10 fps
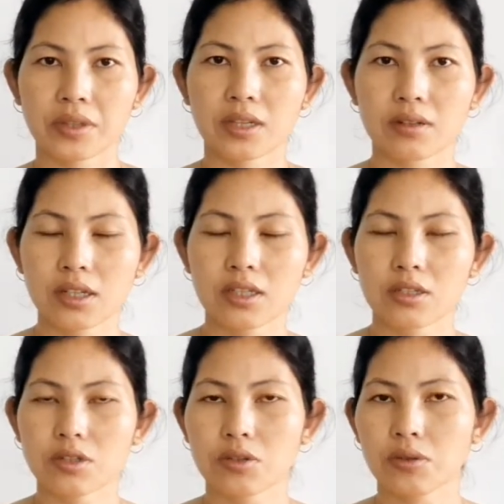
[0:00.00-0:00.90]

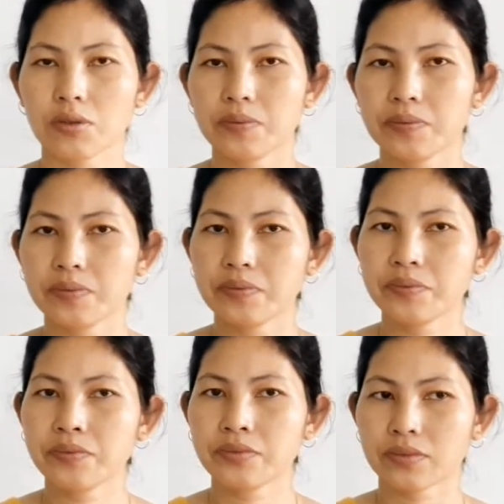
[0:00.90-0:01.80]
Right? So
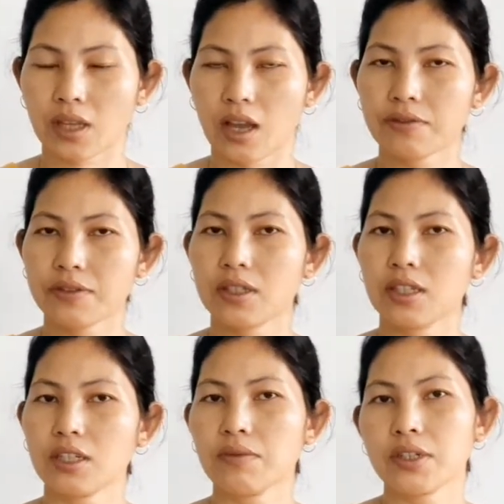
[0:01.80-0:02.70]
after
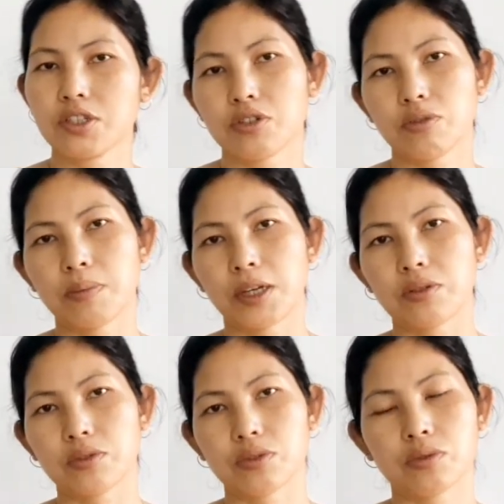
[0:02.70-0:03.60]
the invention of
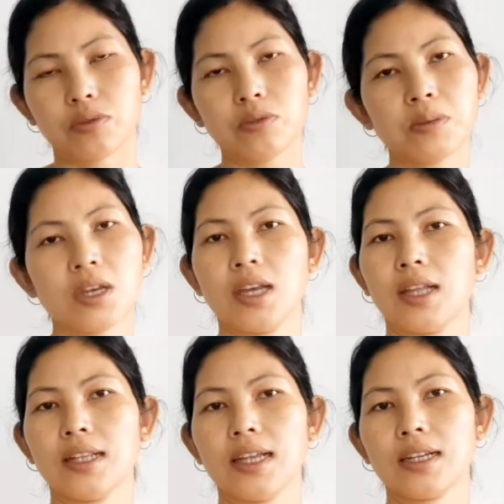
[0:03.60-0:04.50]
microscope,
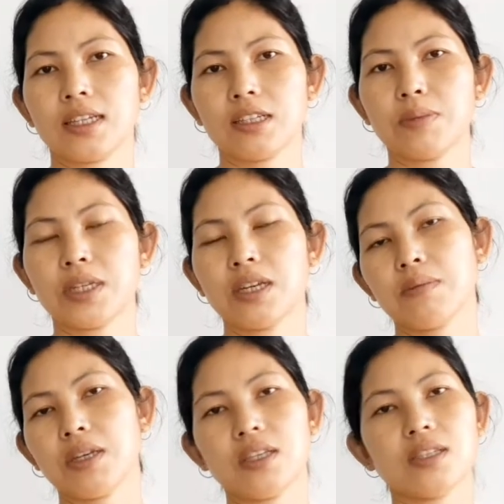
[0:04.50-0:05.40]
then it
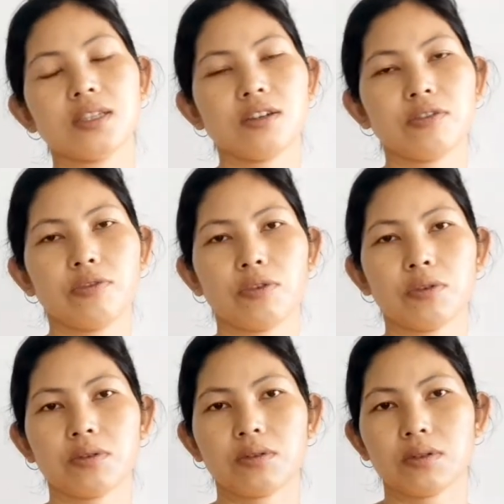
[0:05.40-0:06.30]
became easier
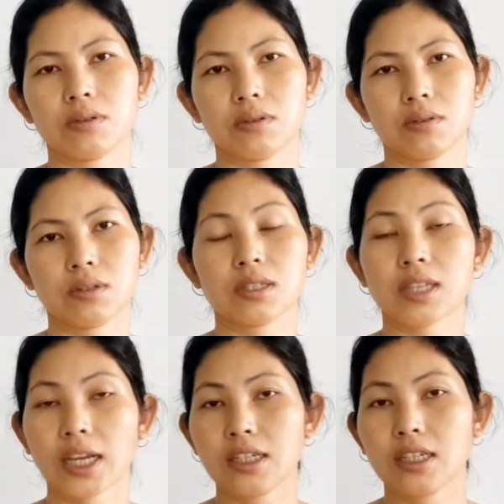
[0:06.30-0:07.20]
for the
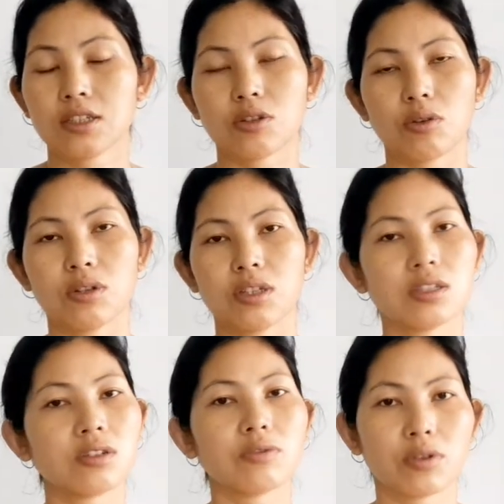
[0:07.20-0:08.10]
scientists or
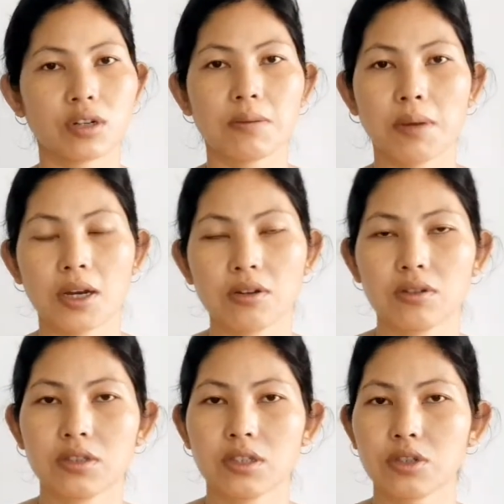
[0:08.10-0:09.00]
easier for the
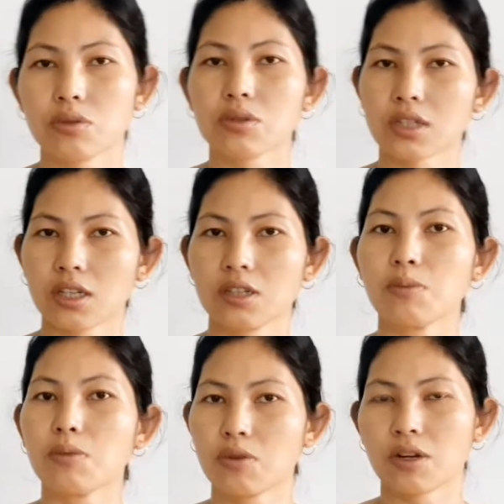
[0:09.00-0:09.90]
biologists to study
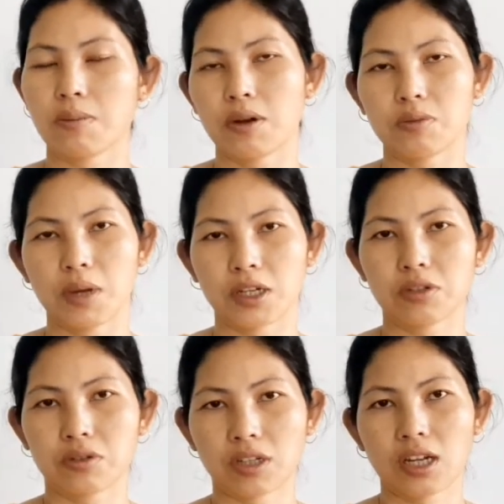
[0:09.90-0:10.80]
more about
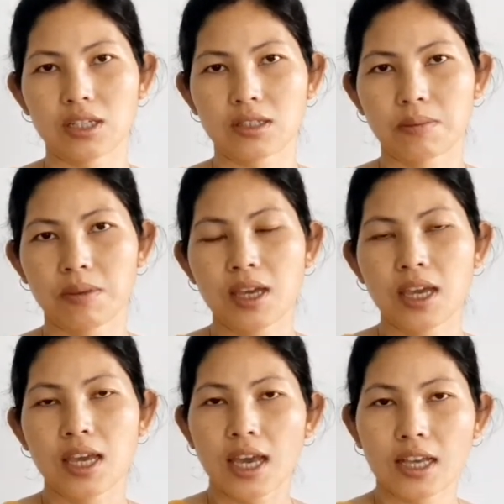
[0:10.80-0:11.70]
microorganisms.
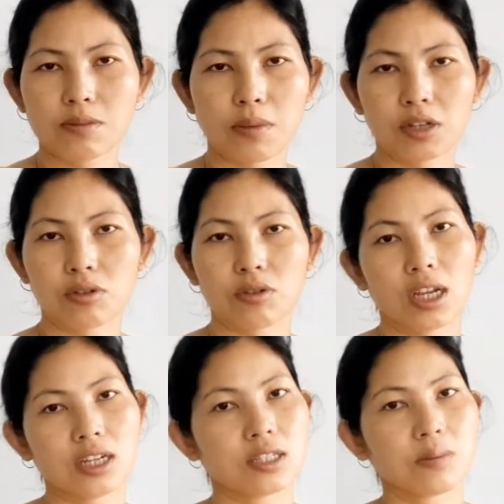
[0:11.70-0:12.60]
As
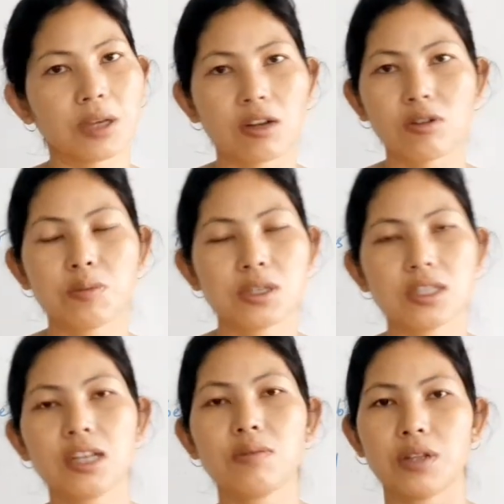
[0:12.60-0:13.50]
microorganisms cannot be
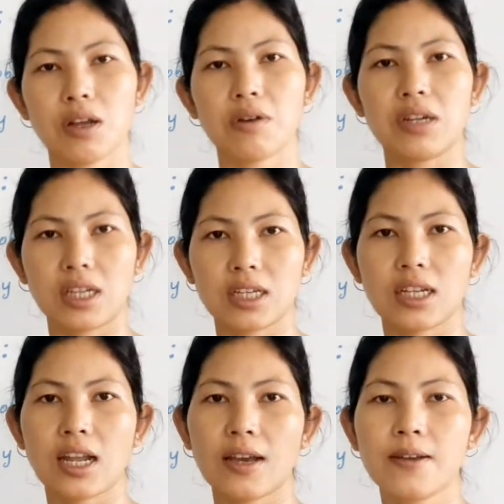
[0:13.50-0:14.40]
seen with our
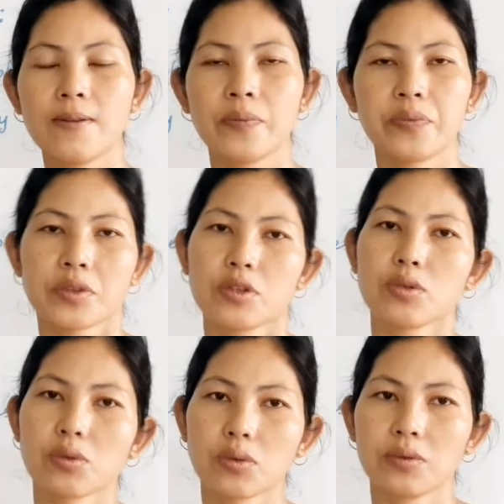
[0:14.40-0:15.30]
naked eye,
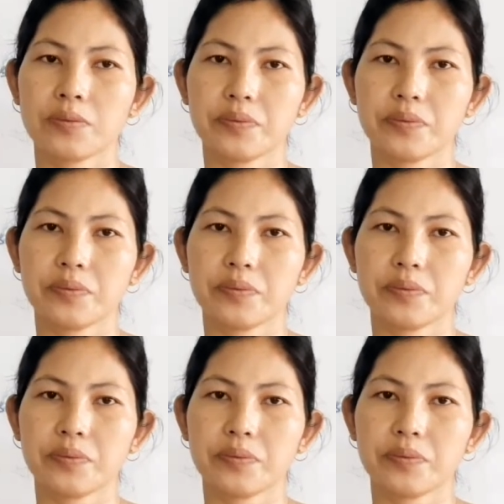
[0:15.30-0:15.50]
So